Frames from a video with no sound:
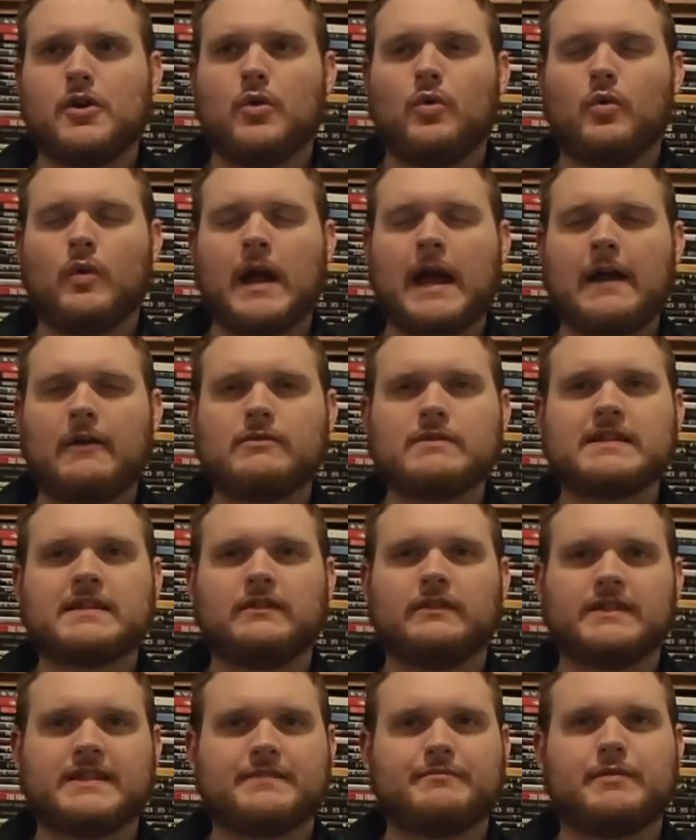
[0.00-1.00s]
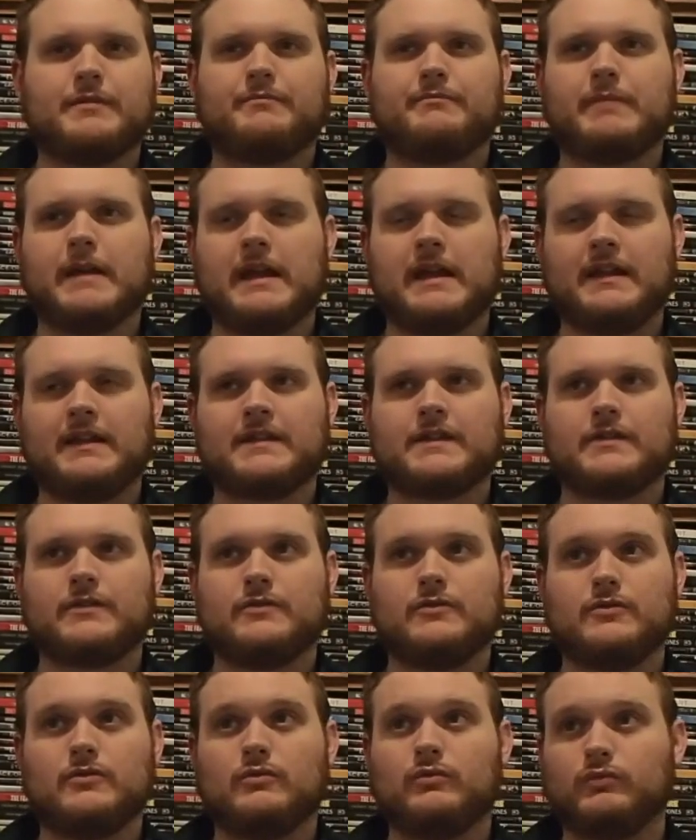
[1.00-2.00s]
how is Elizabeth Banks,
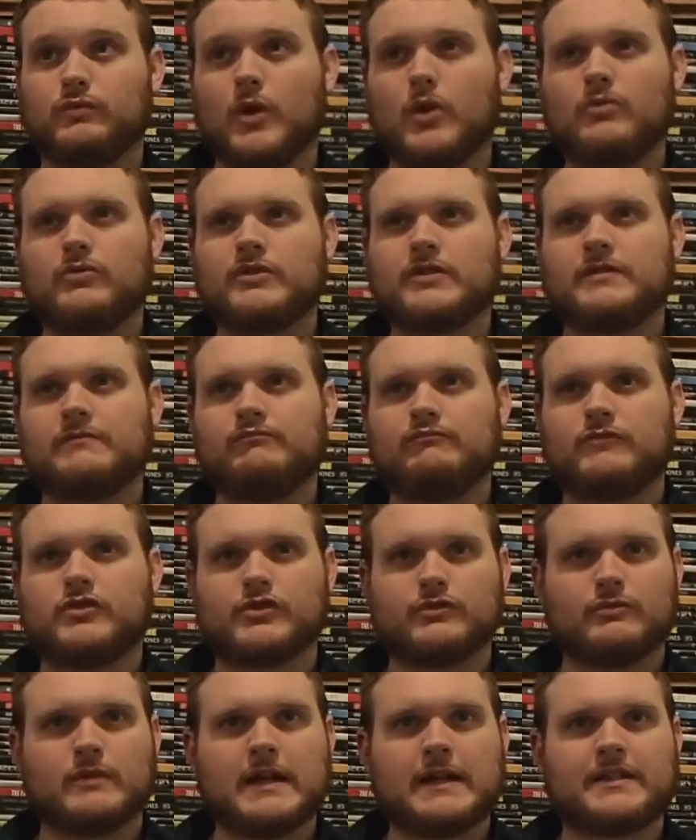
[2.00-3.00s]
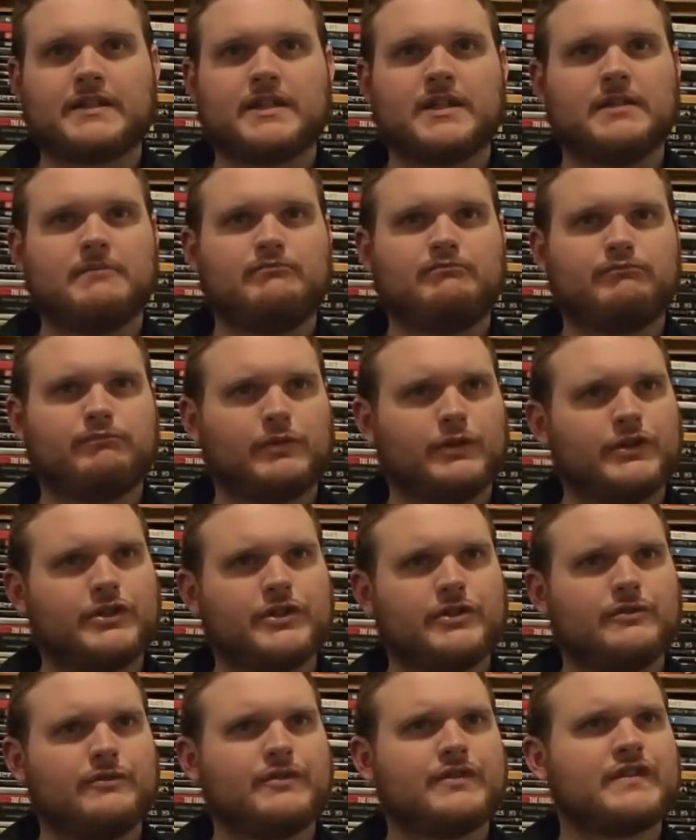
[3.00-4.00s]
who wrote, directed,
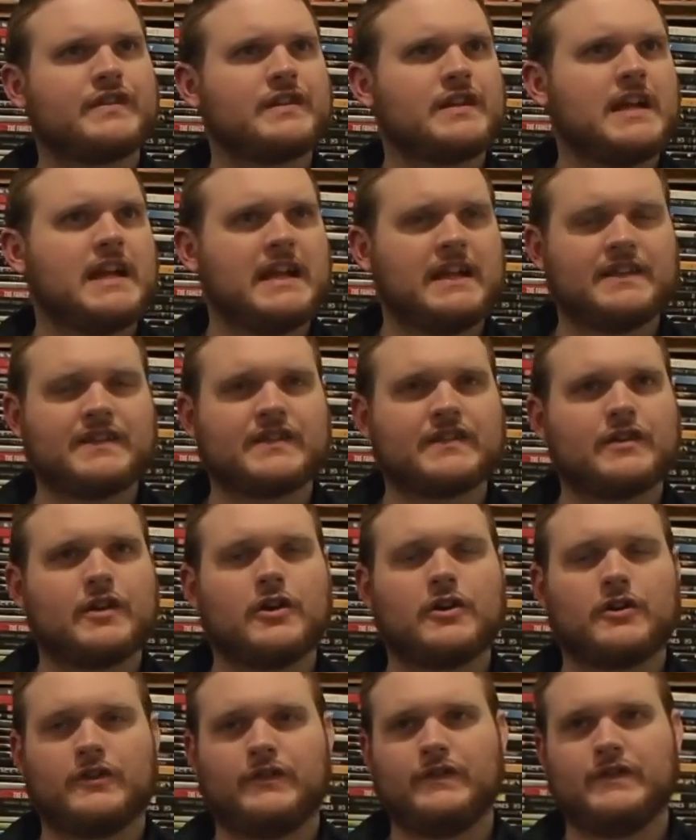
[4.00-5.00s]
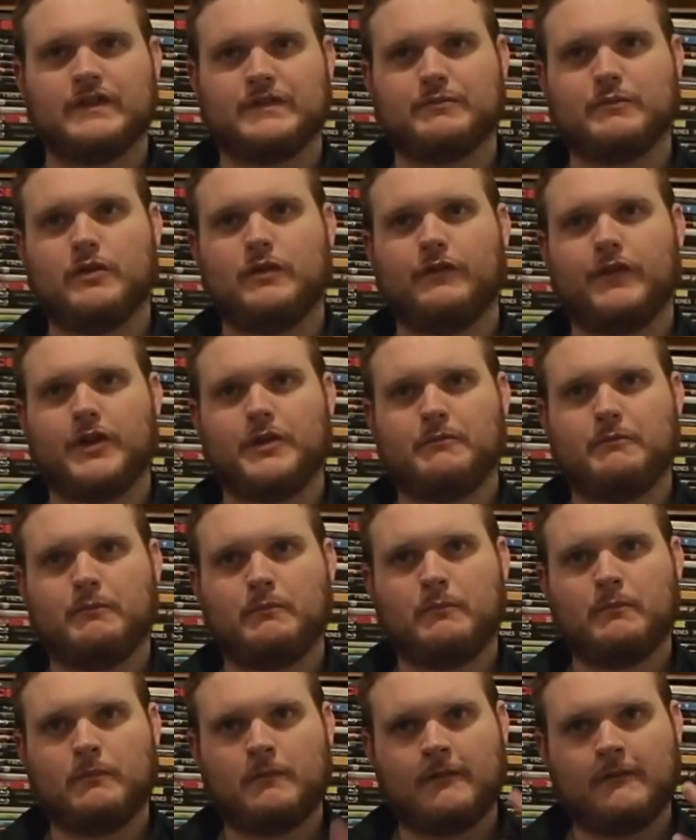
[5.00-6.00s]
produced, and starred in this movie,
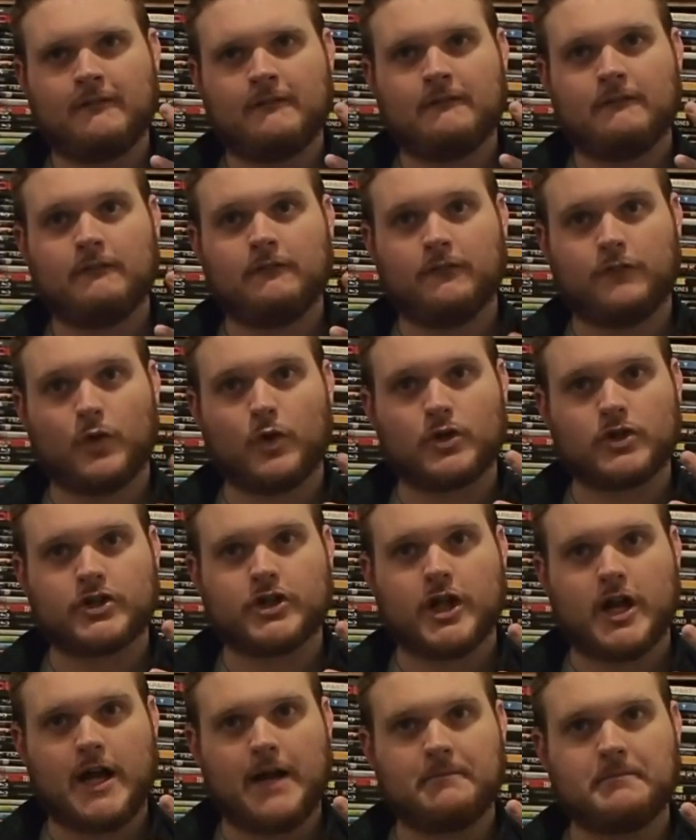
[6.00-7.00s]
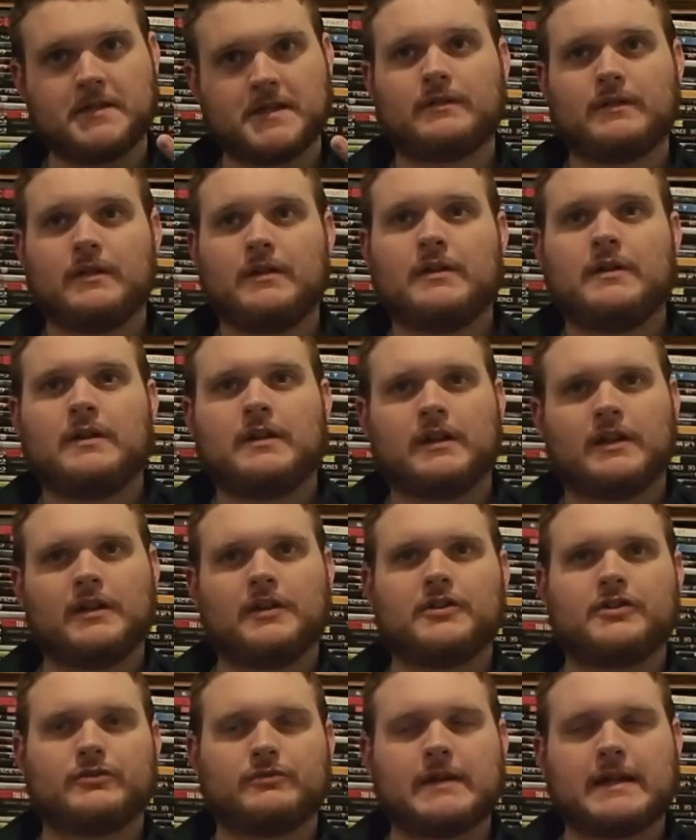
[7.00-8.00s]
or jobs,
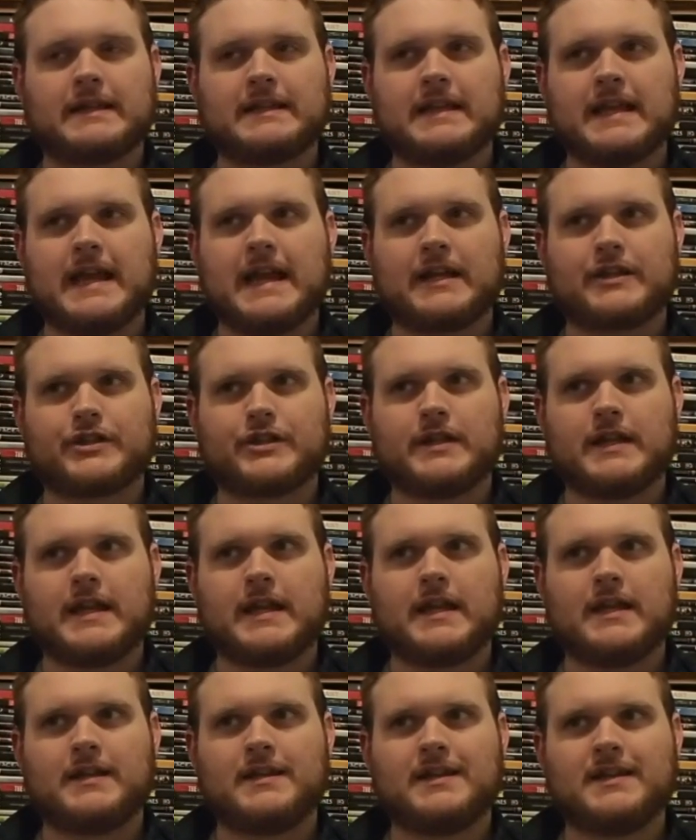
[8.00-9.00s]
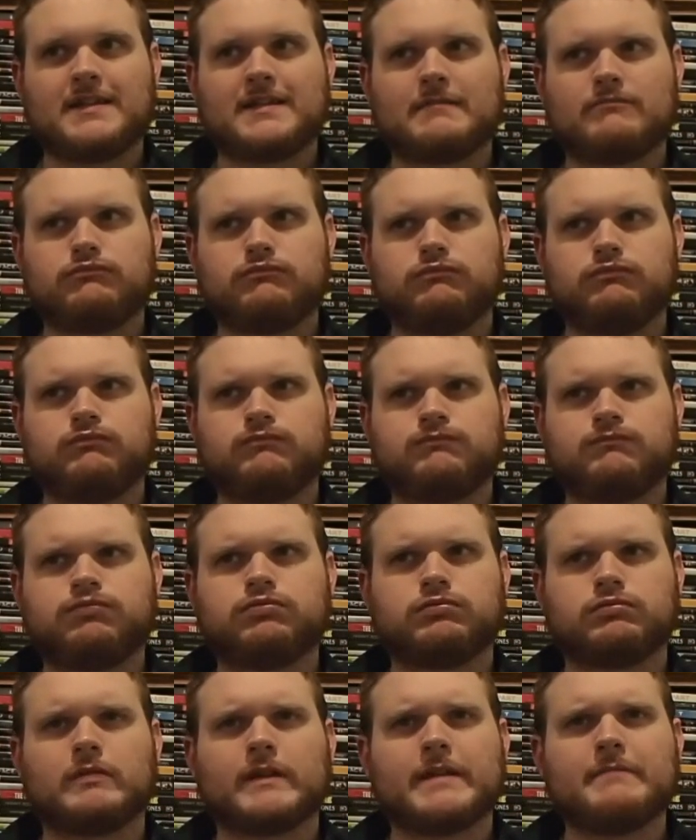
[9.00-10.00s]
gonna direct the action? And it's
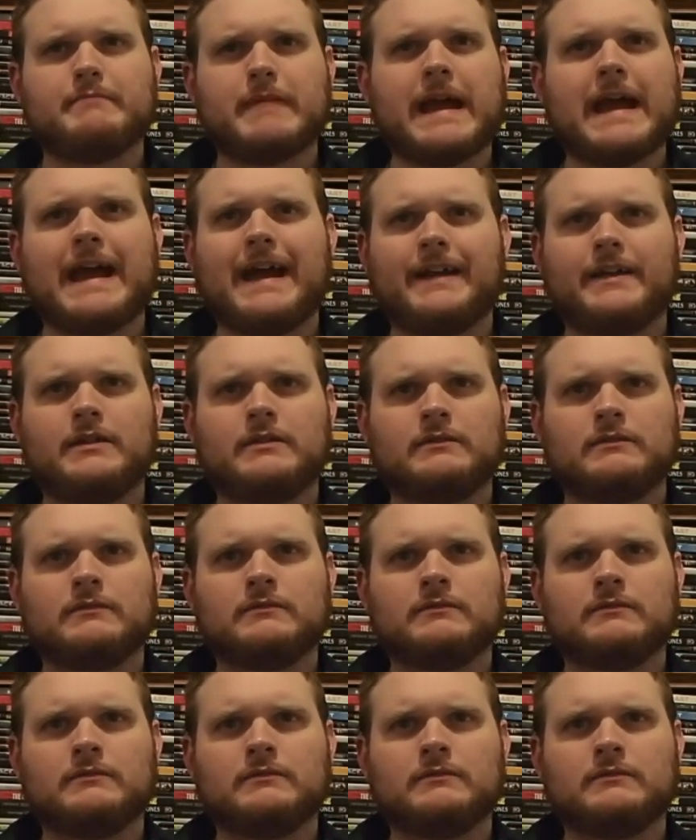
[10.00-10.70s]
pretty bad.